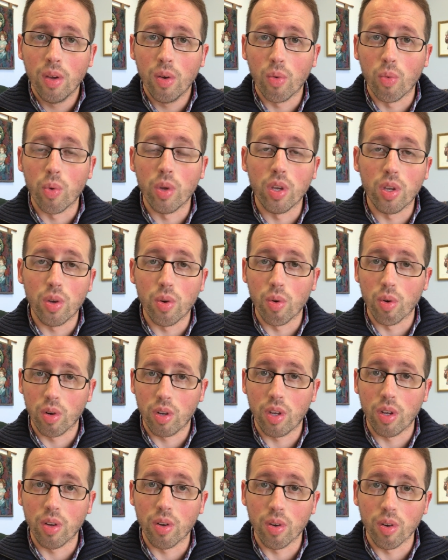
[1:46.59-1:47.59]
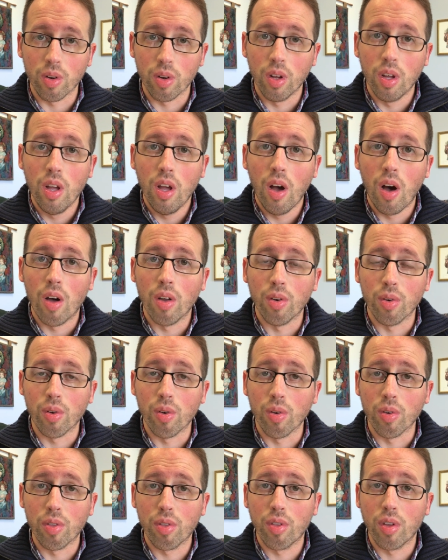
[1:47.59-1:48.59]
we who are here on
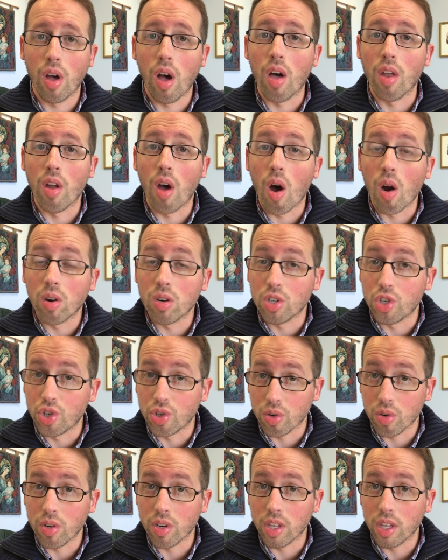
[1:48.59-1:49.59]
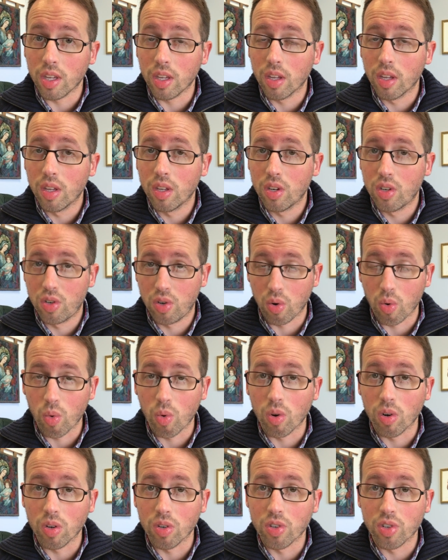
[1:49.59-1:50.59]
earth on our journey
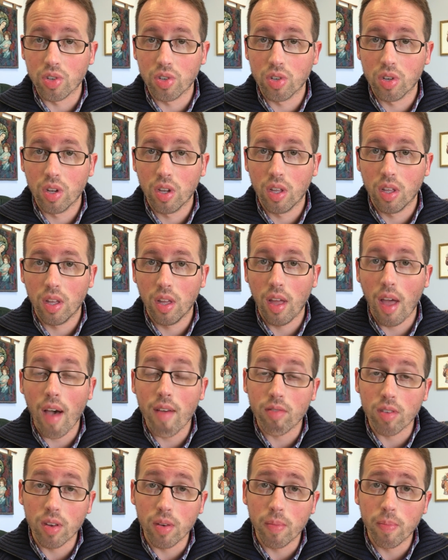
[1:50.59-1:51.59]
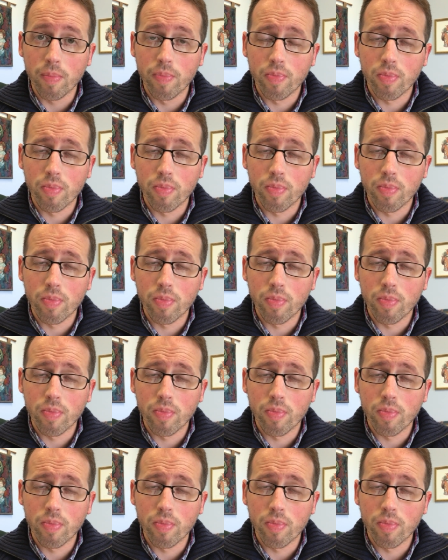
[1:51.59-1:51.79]
towards heaven.